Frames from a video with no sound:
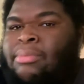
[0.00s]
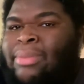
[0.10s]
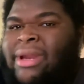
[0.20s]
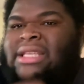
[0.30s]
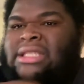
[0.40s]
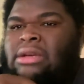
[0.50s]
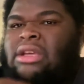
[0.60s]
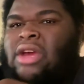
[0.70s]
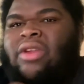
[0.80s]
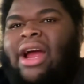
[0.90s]
but it still
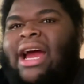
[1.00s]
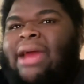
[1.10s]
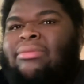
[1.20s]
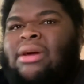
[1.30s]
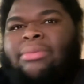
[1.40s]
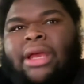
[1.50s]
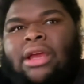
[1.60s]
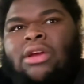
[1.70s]
gave you that hyped up, like